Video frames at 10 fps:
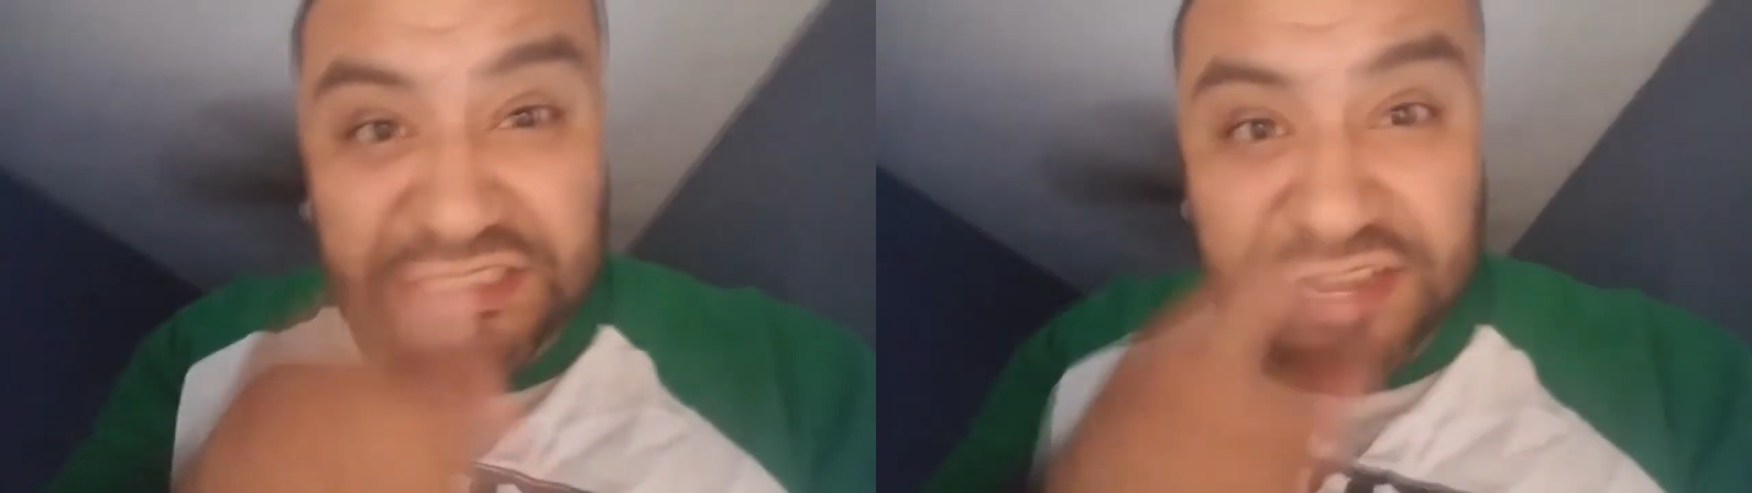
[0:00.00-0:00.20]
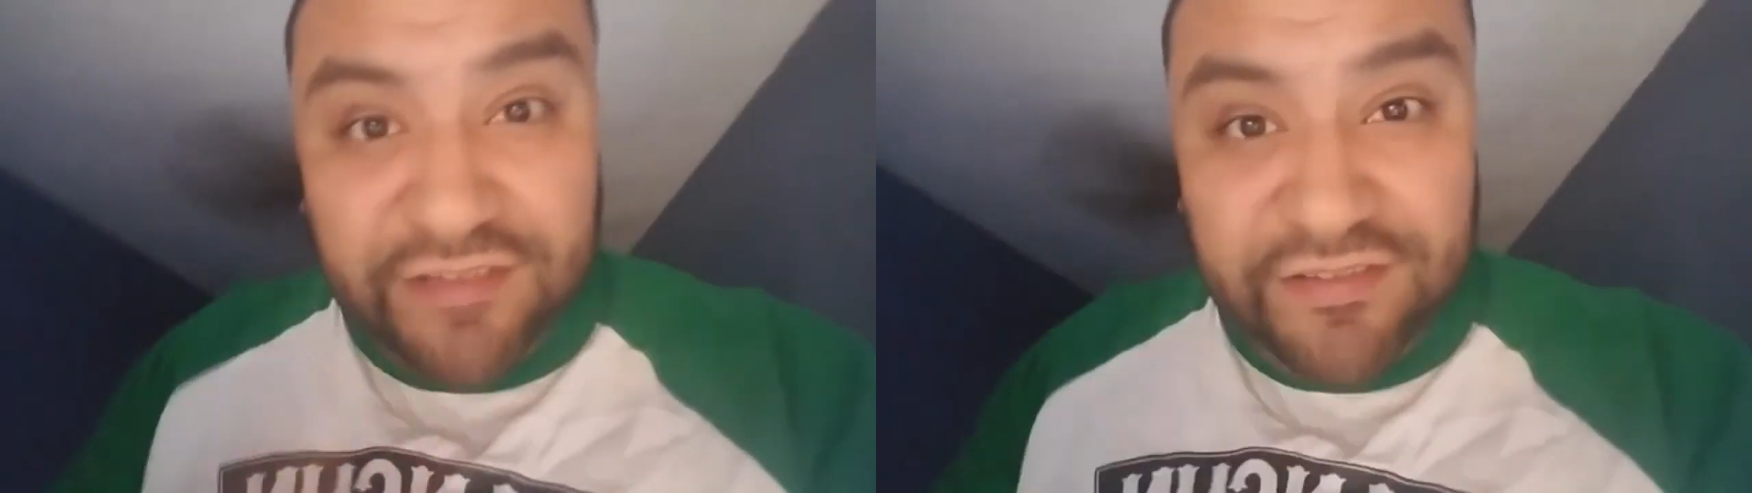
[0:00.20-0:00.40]

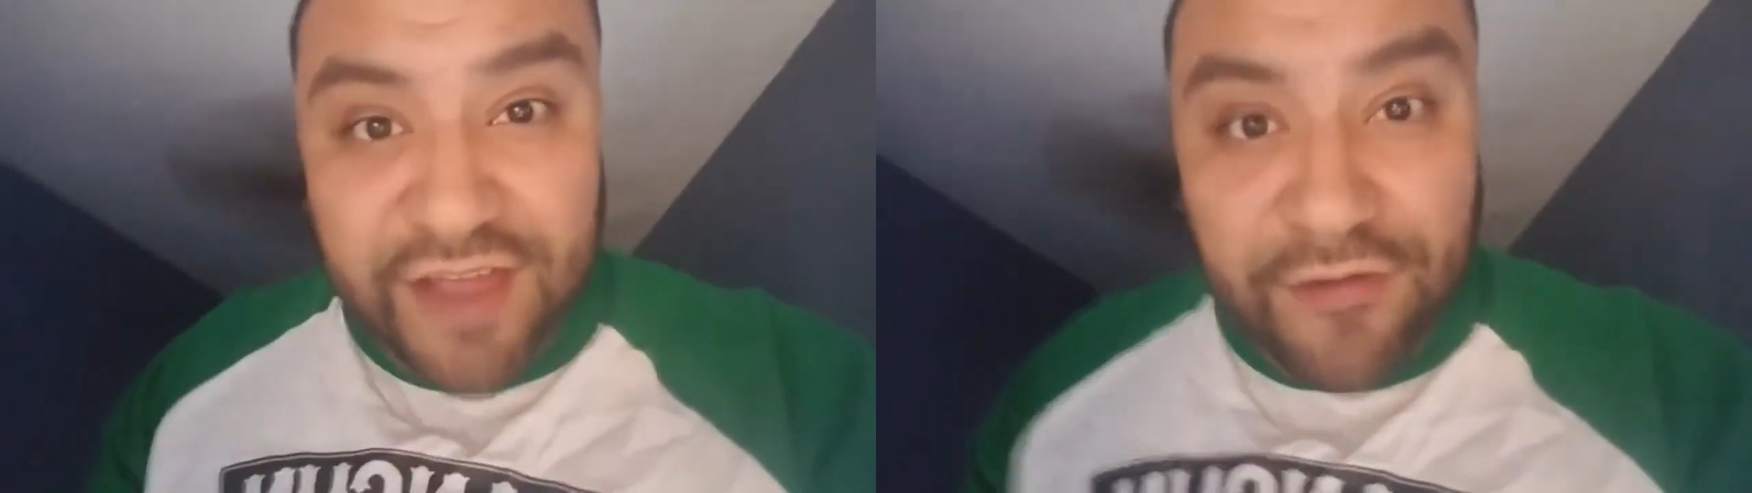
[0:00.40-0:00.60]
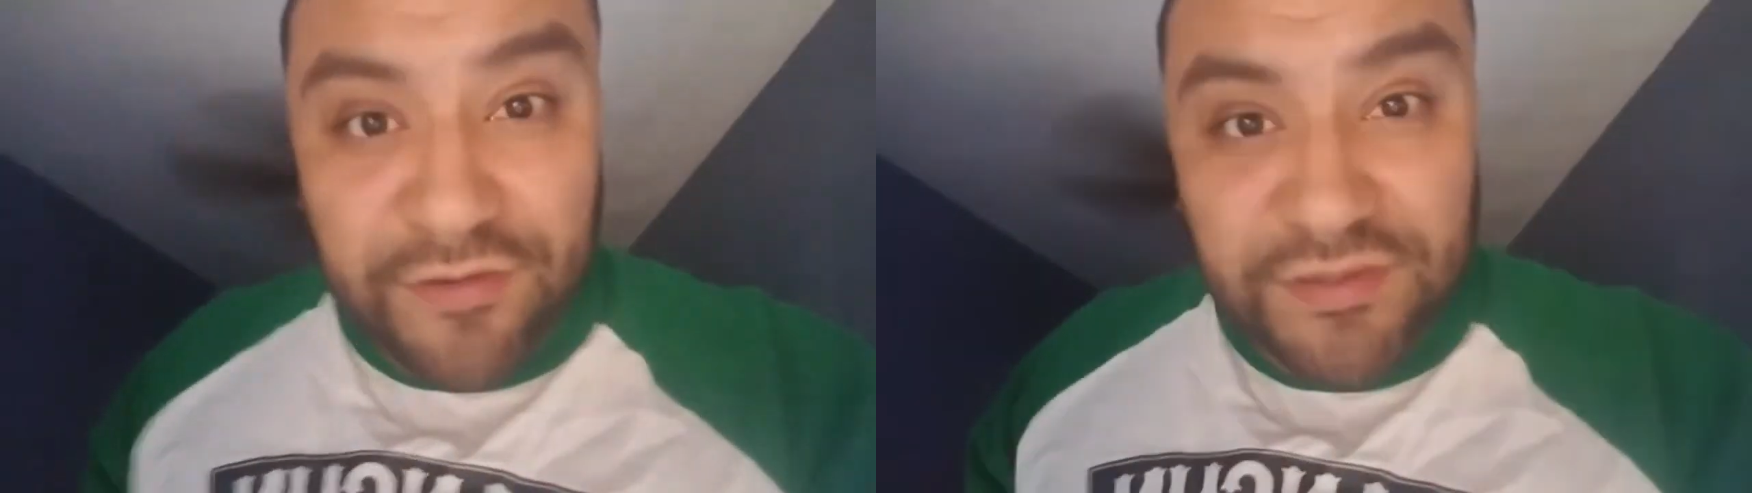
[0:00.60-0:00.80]
Check
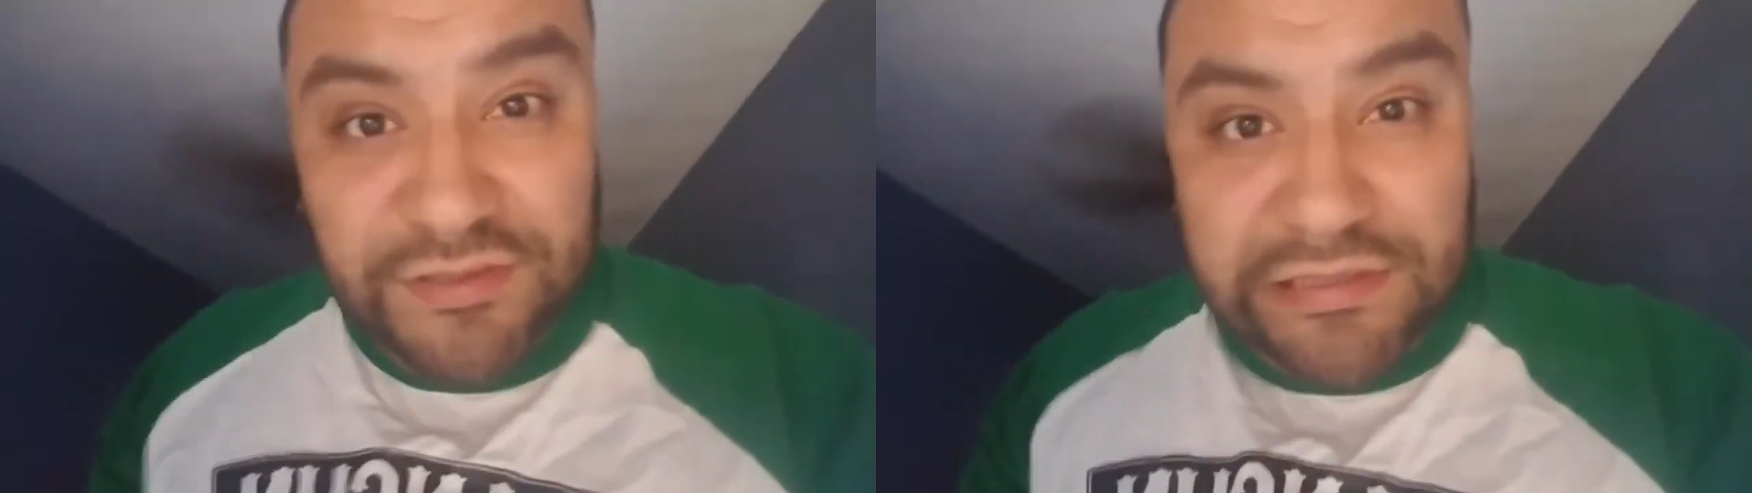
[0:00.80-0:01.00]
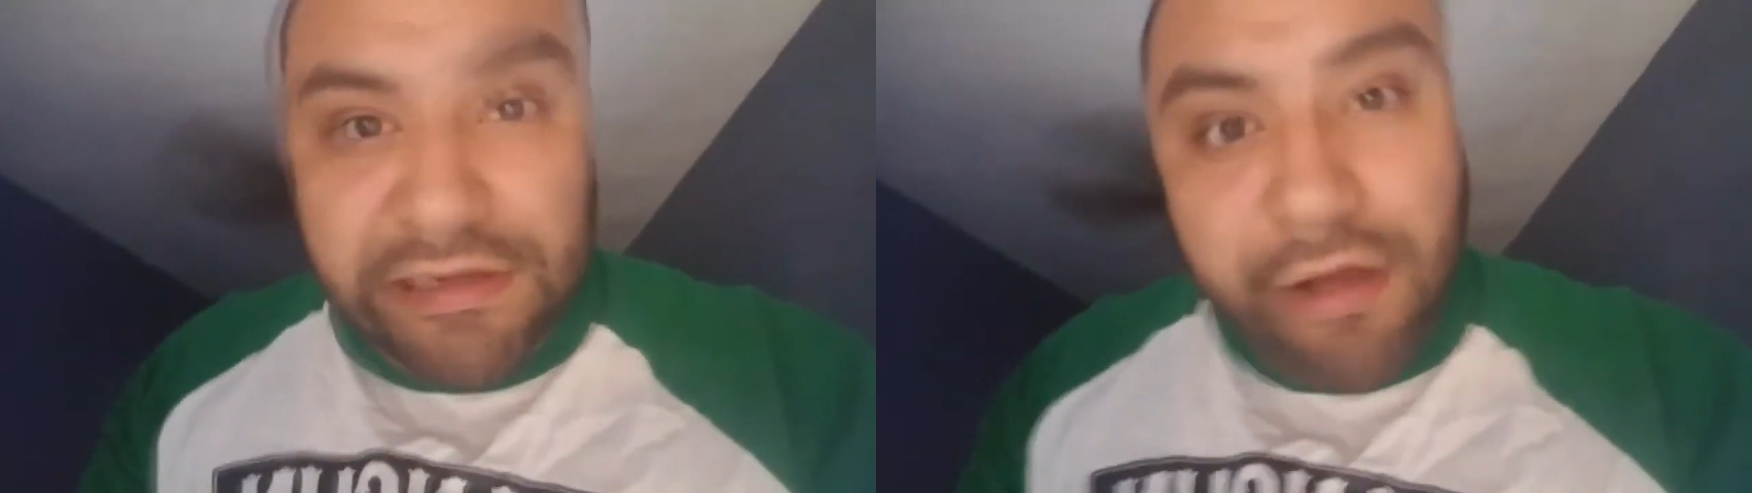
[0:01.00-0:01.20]
us out.
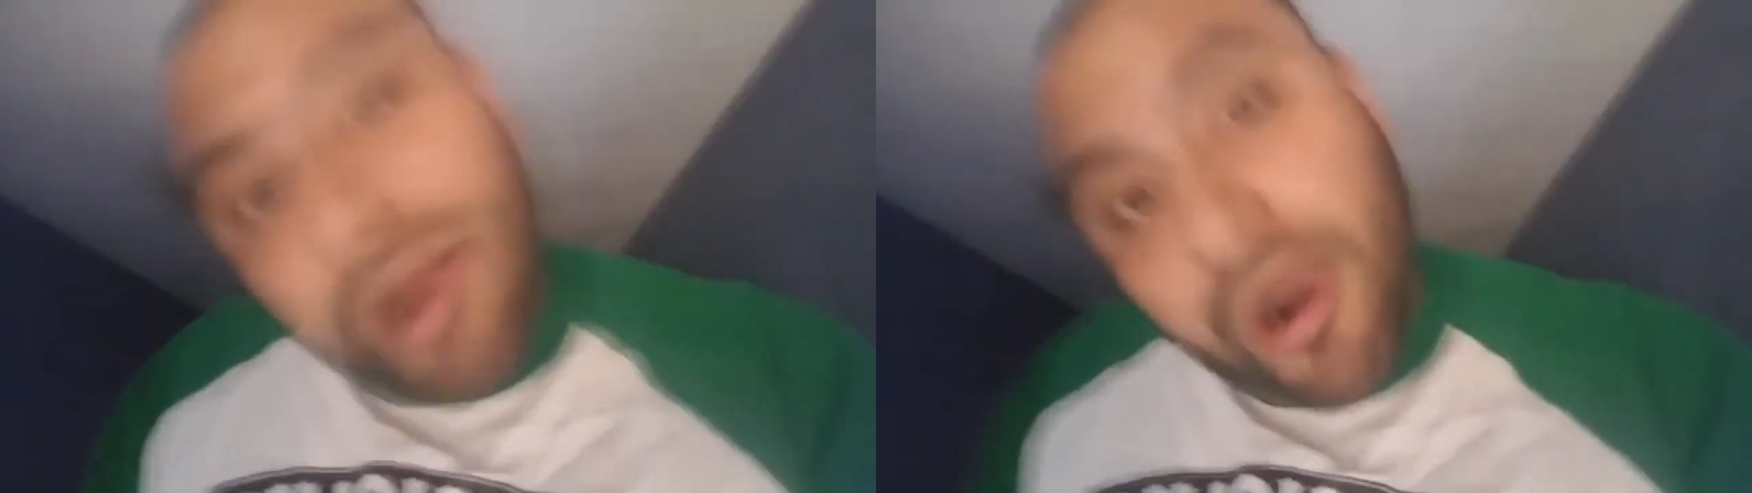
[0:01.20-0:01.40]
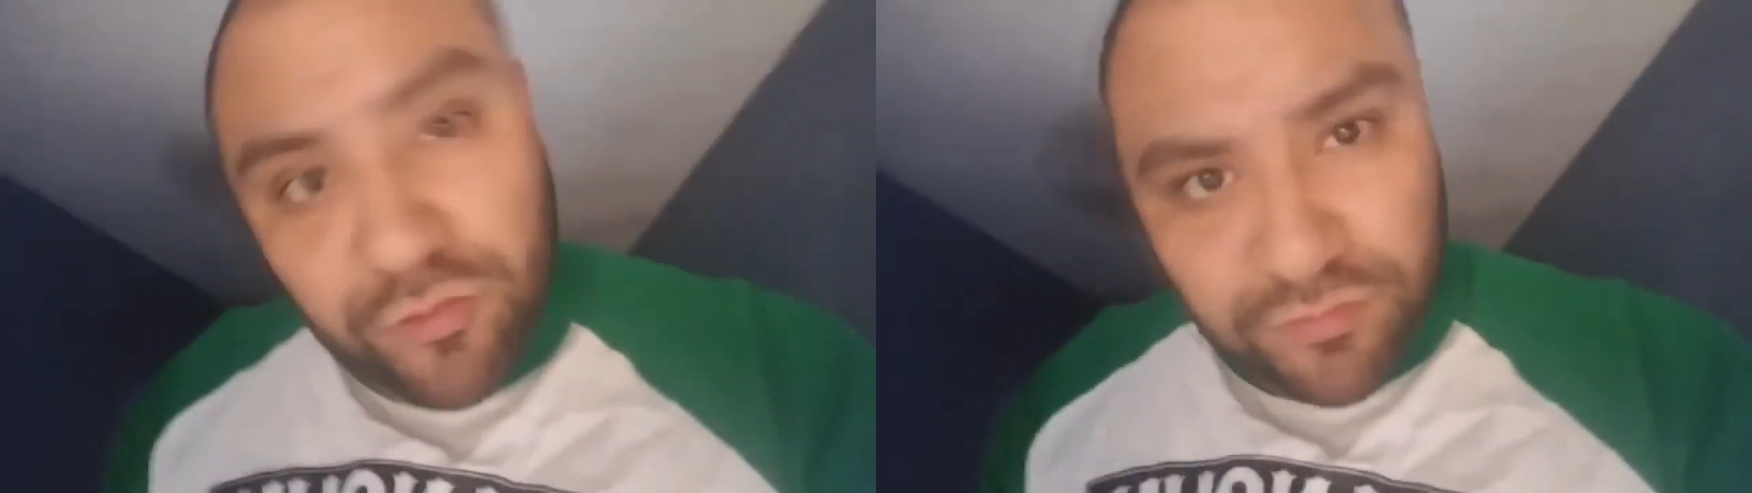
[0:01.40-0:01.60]

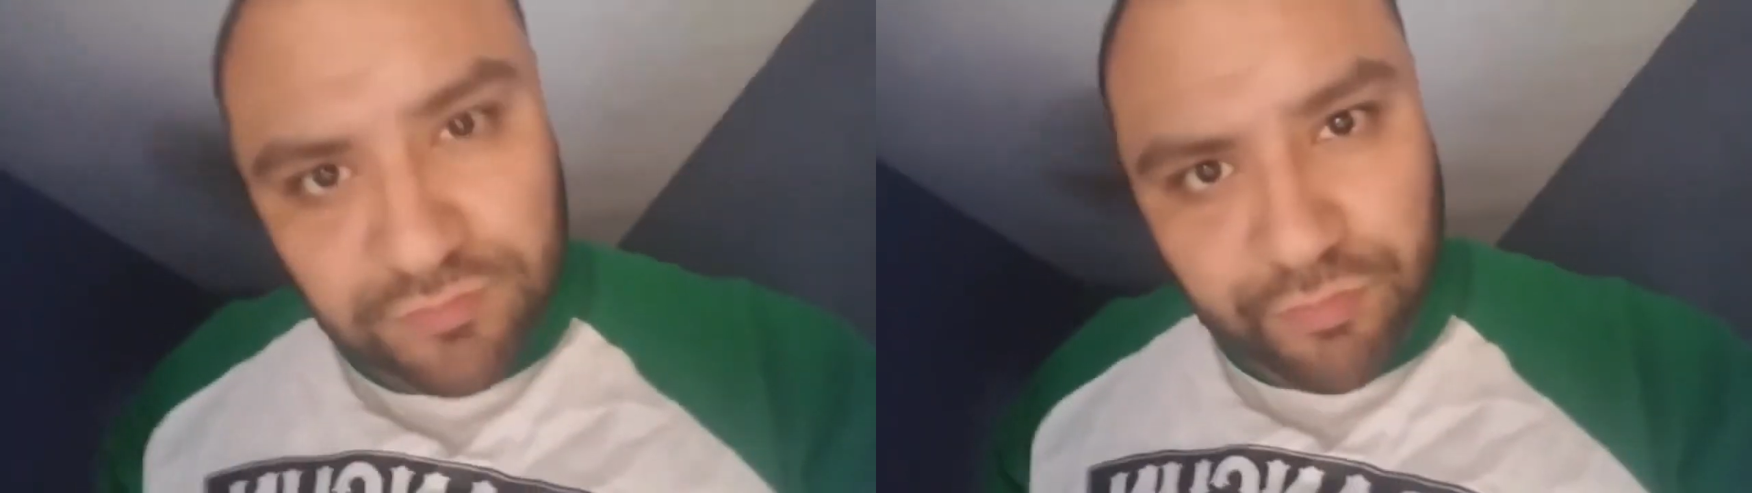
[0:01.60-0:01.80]
Come on,